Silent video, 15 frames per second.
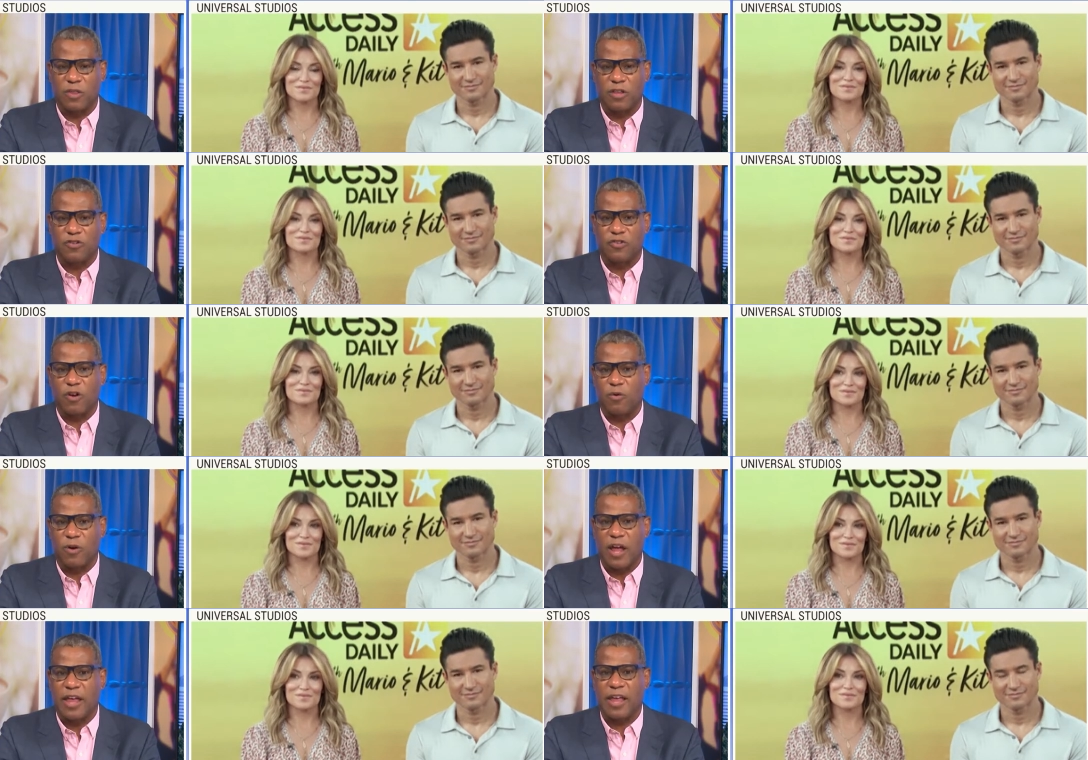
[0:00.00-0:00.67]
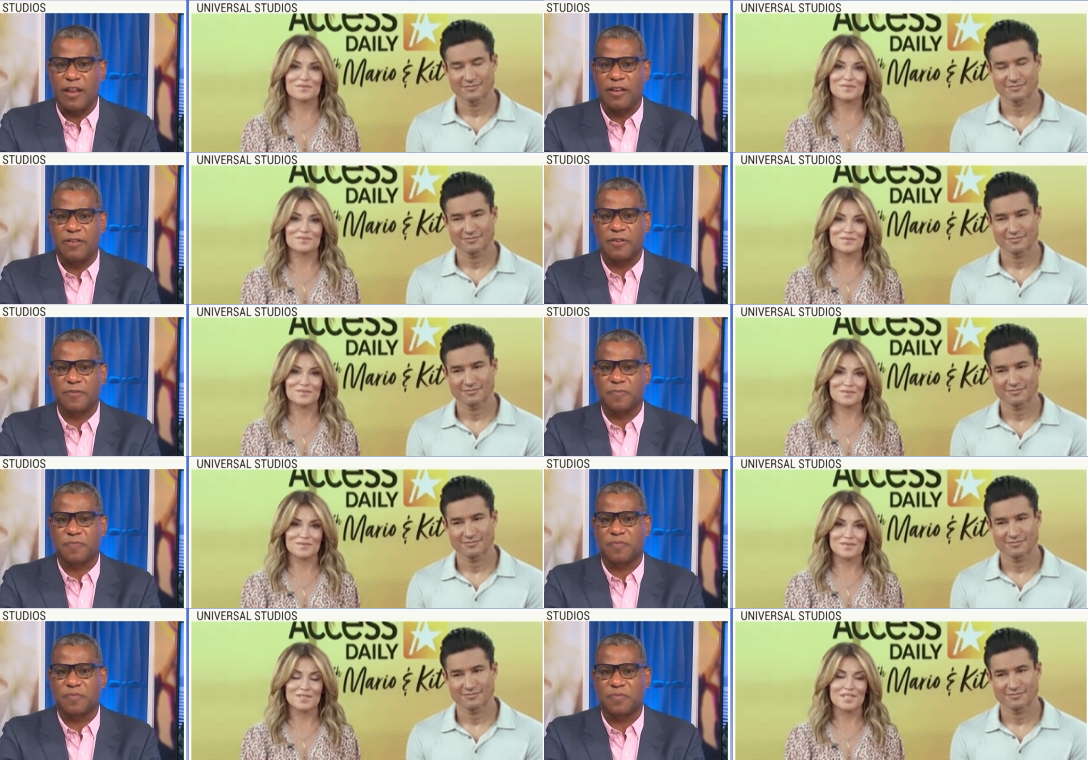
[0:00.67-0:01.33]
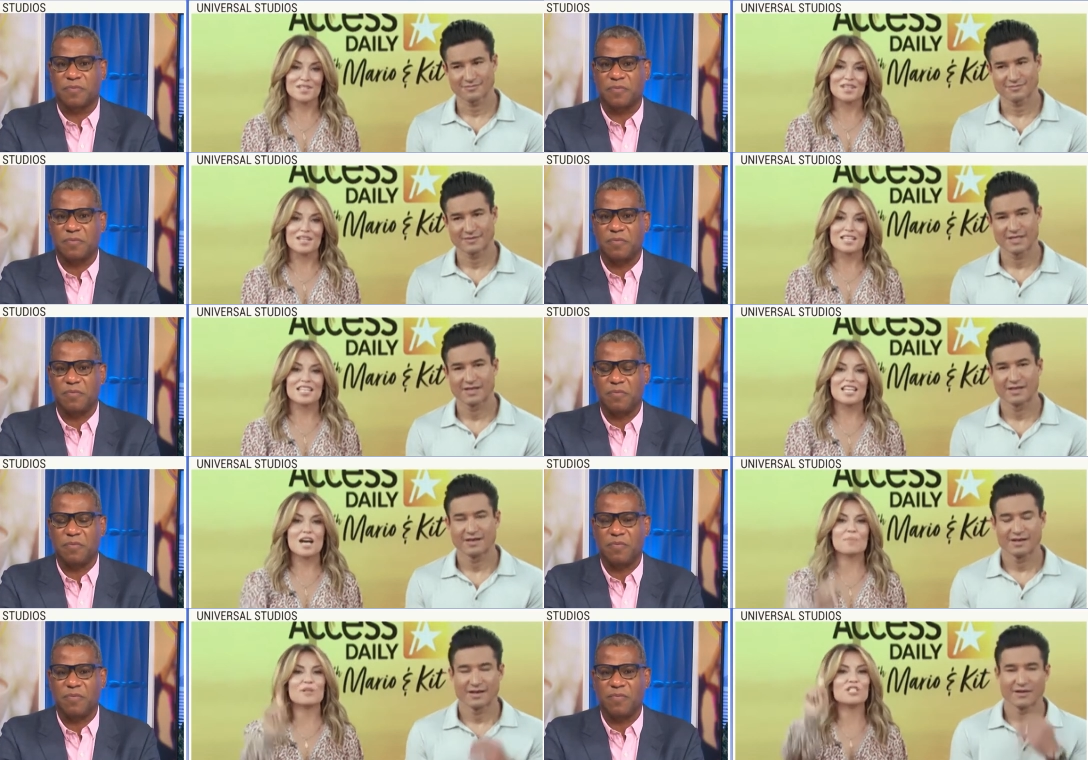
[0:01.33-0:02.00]
Speaker 1: here with the show, right?
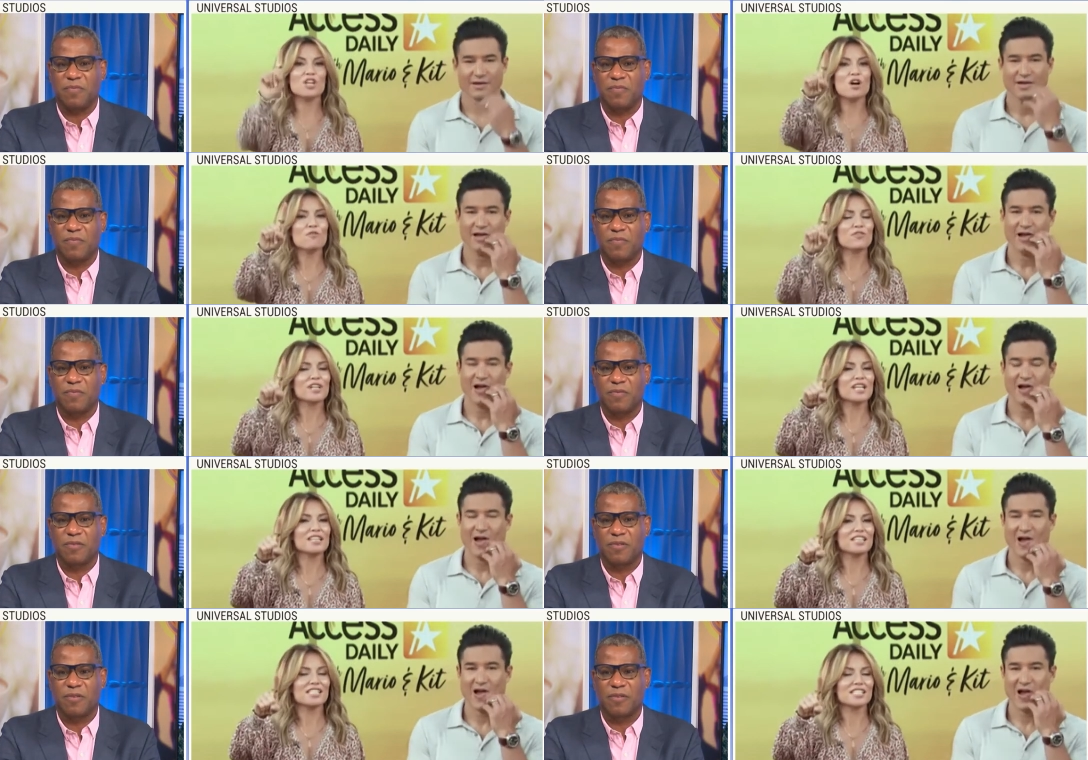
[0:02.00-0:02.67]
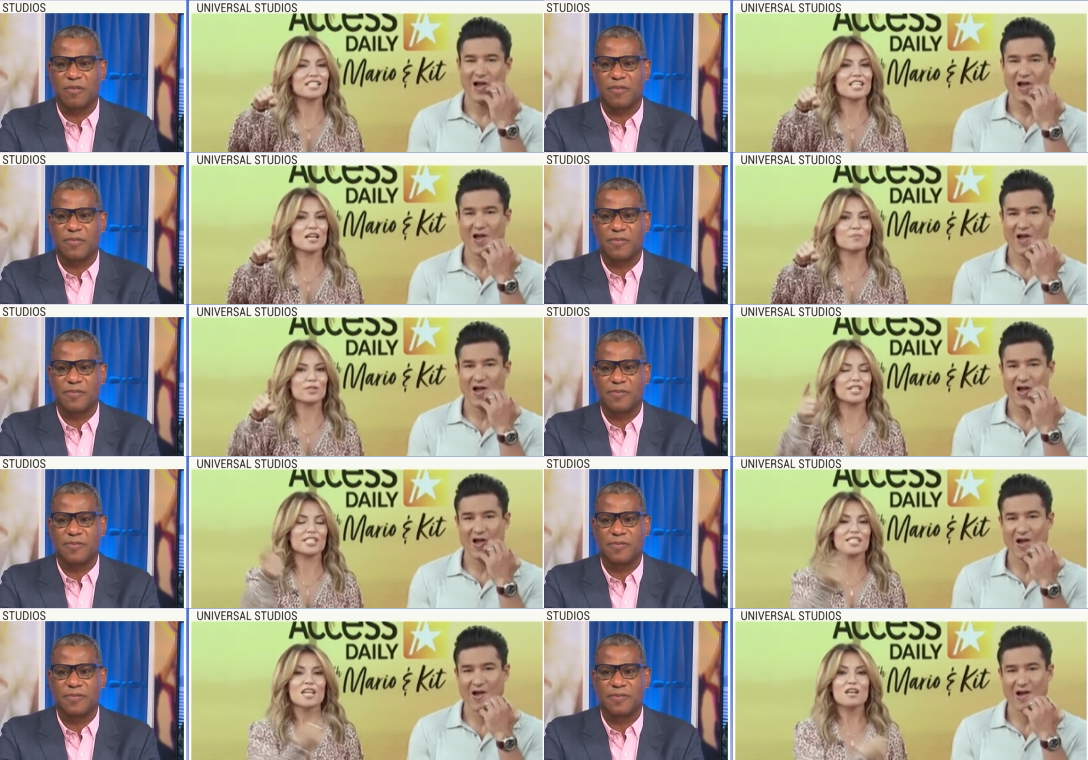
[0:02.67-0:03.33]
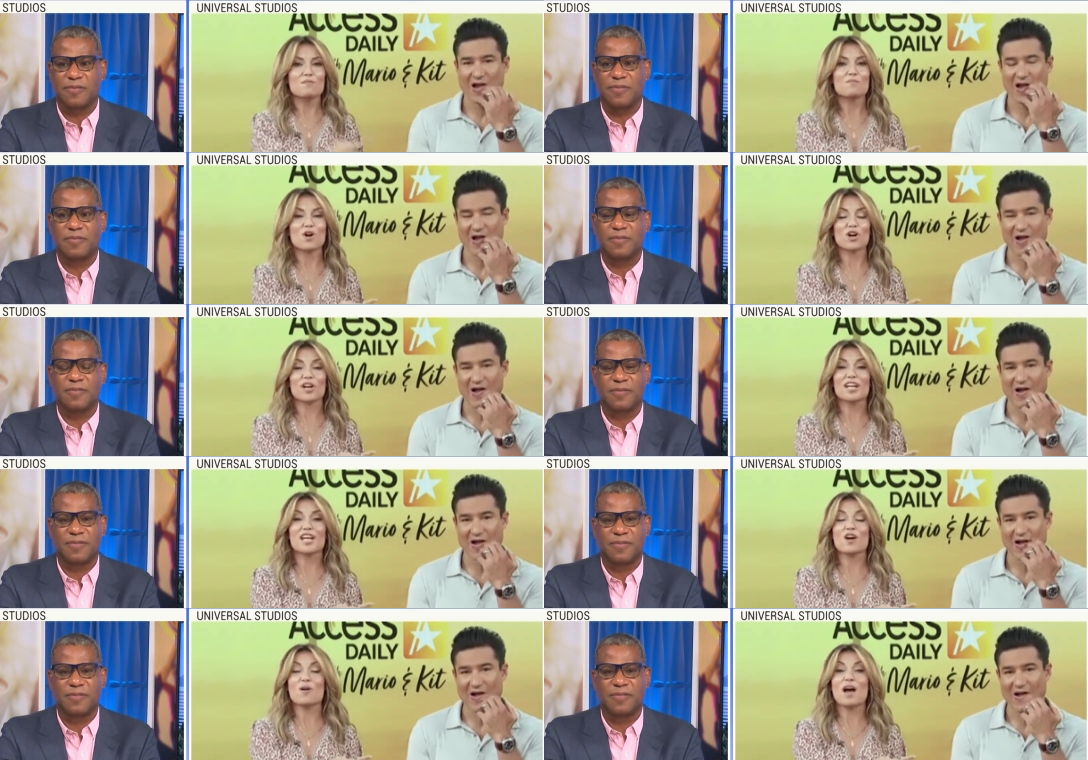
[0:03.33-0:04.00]
Speaker 2: Yeah, but don't forget the celebrities.
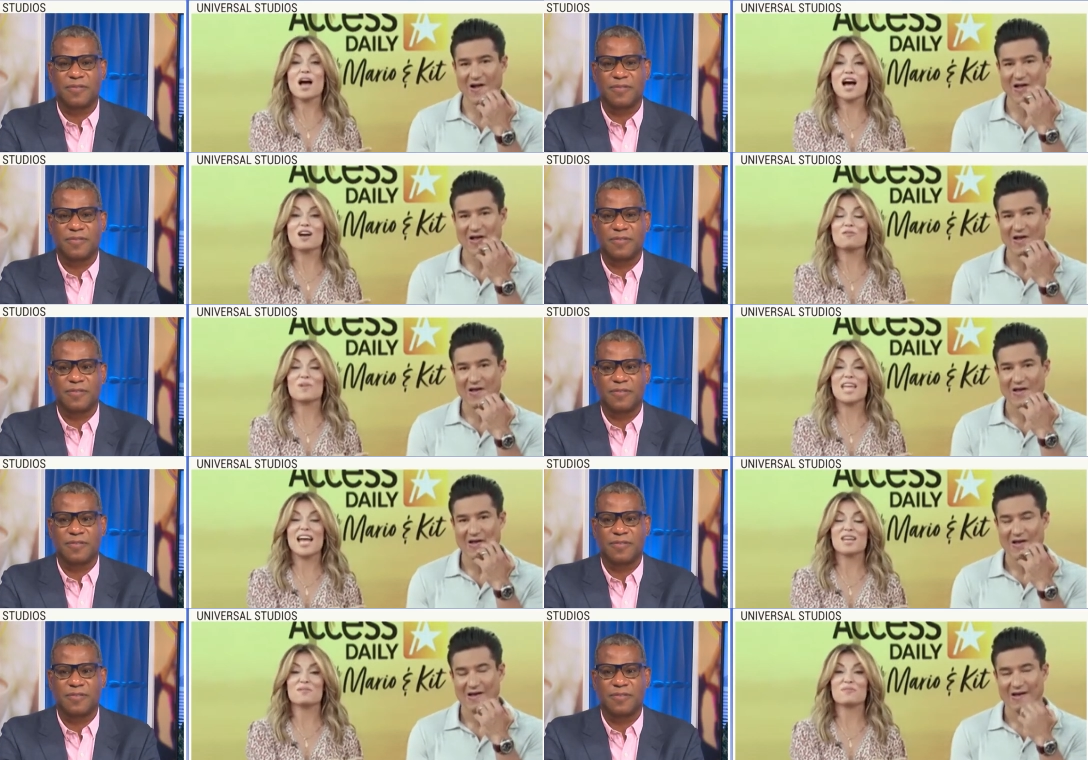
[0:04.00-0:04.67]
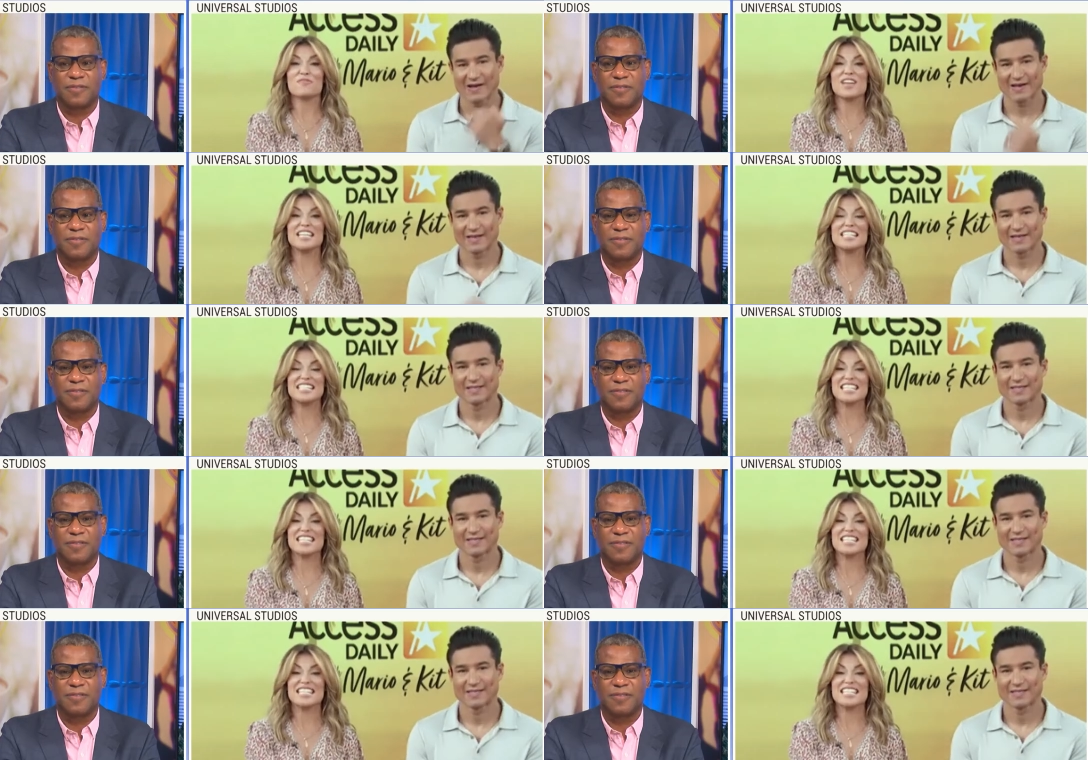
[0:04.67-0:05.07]
Mario, uh, we had him